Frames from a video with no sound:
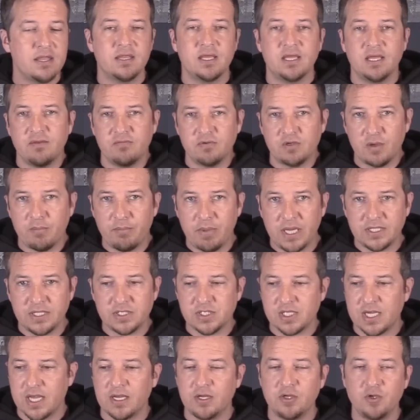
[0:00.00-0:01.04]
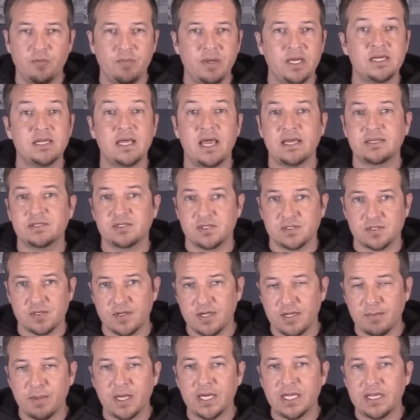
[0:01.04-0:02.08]
they give you a paycheck, you pay taxes
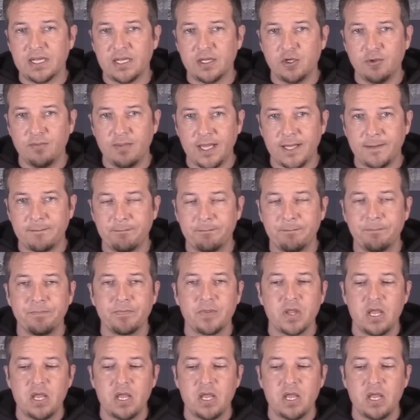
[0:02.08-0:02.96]
on the money that you made.